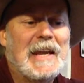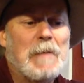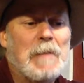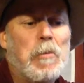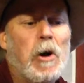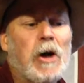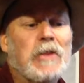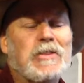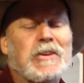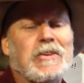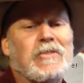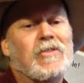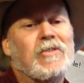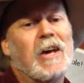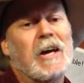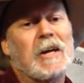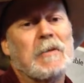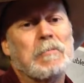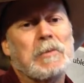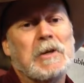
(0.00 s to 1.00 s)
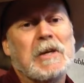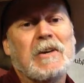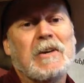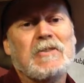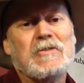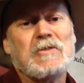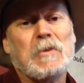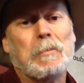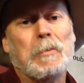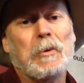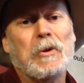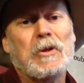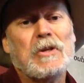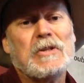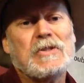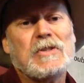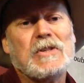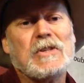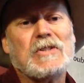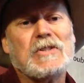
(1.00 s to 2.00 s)
And I bought this gun because the
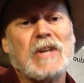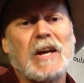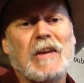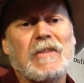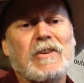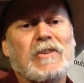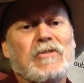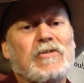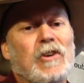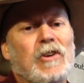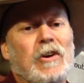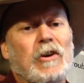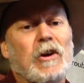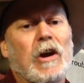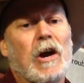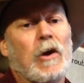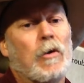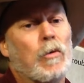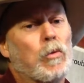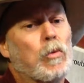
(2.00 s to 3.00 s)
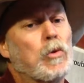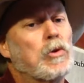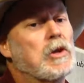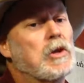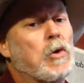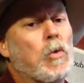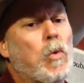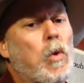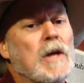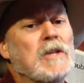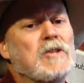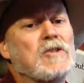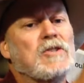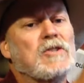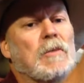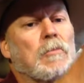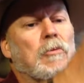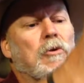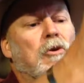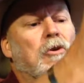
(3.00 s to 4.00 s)
ballistics on this are really quite
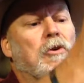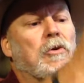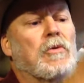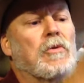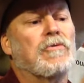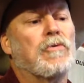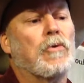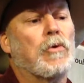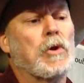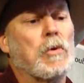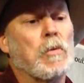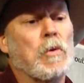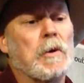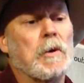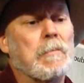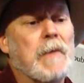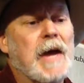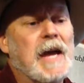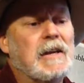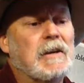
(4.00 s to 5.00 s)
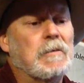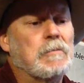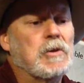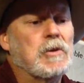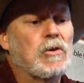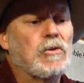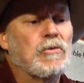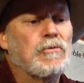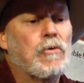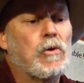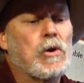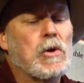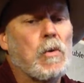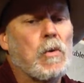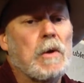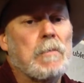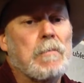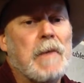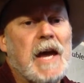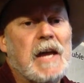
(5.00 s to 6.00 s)
similar to a 41 Magnum. You know, the
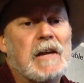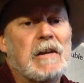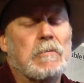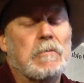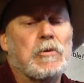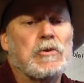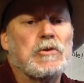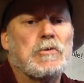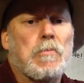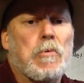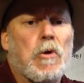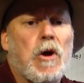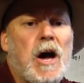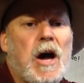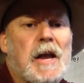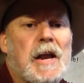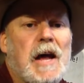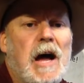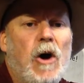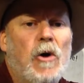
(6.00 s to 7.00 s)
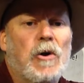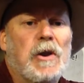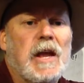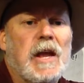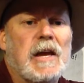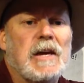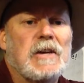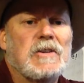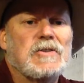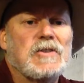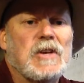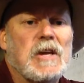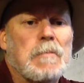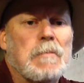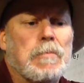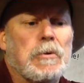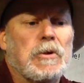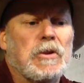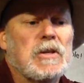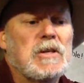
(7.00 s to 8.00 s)
41 Magnum was brought out as
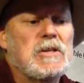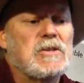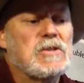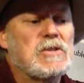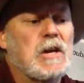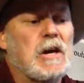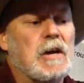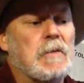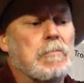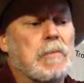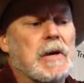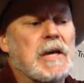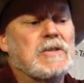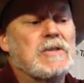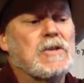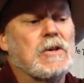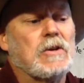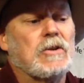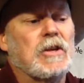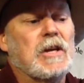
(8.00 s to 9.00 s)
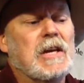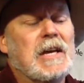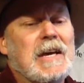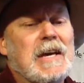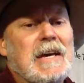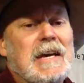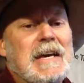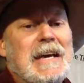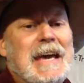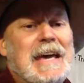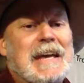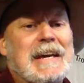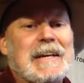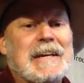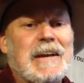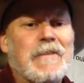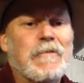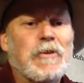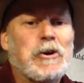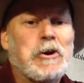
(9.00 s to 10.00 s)
a police gun, basically. And
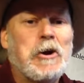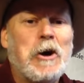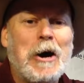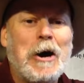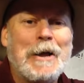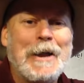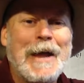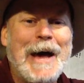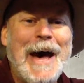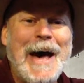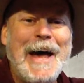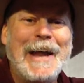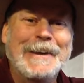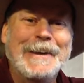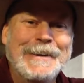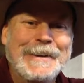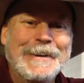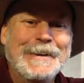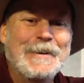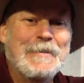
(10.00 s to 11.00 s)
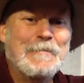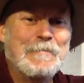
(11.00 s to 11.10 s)
it never caught on.